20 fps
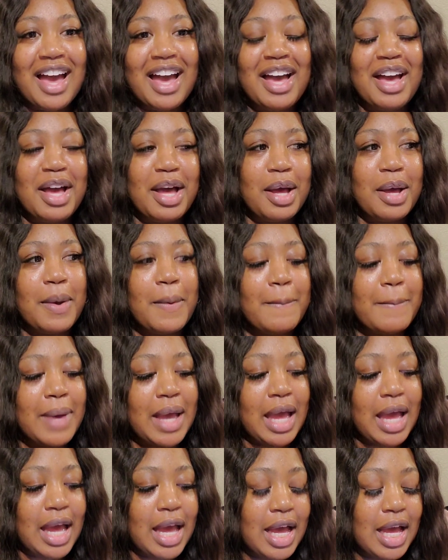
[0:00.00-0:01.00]

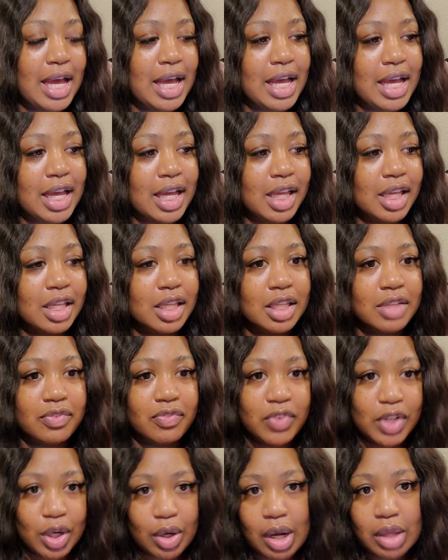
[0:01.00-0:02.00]
I
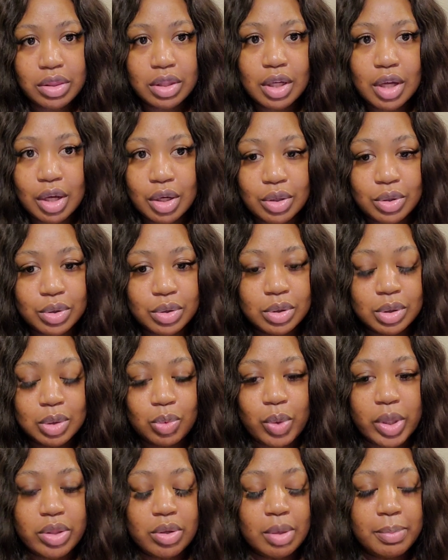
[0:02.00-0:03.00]
figure out the goal,
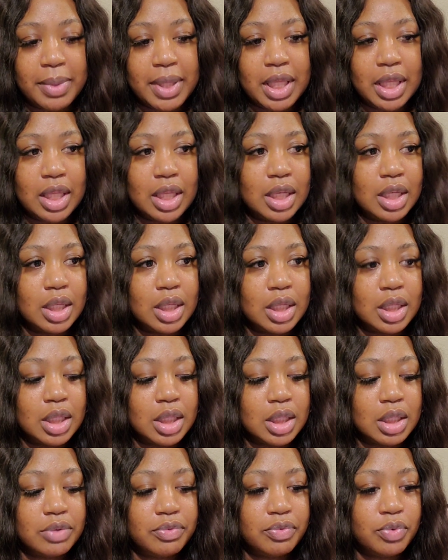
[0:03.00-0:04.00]
whether it be
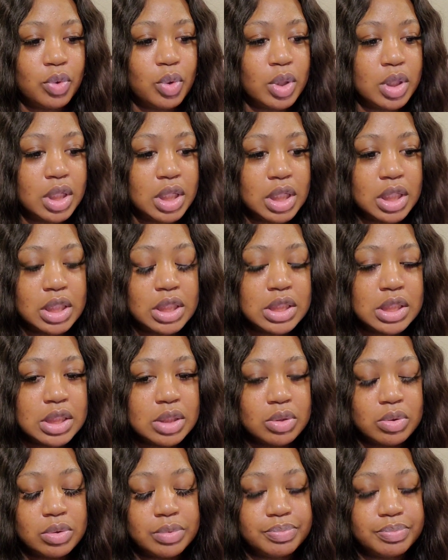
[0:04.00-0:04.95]
fullness,